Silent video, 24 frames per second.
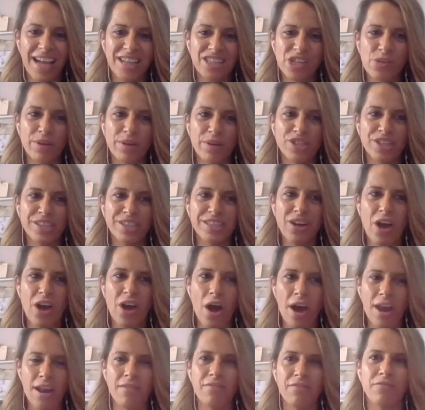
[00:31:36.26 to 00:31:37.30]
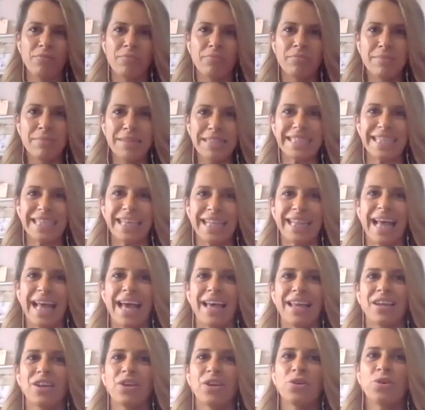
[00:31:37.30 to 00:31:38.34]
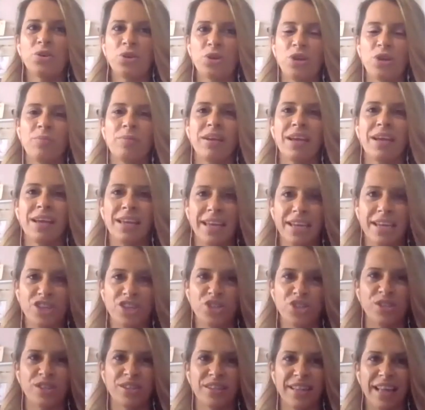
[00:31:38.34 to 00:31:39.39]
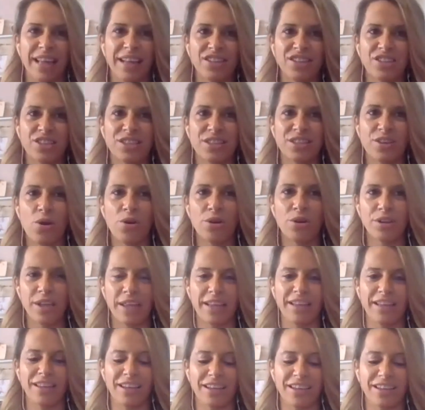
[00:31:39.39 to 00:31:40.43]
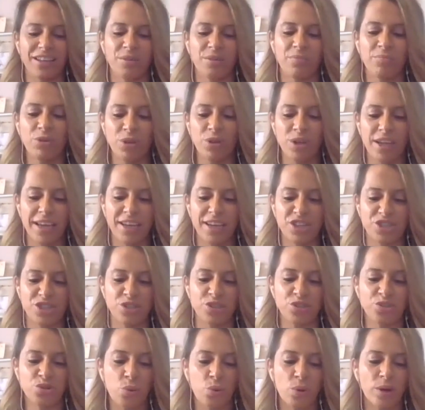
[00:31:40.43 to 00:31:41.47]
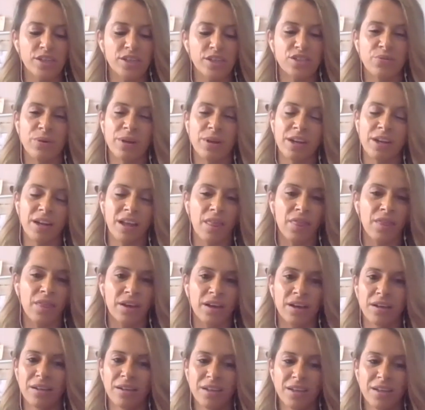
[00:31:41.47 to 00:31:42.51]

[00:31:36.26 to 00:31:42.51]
And so we're just kind of missing that human connection, that just like communication, talking to one another,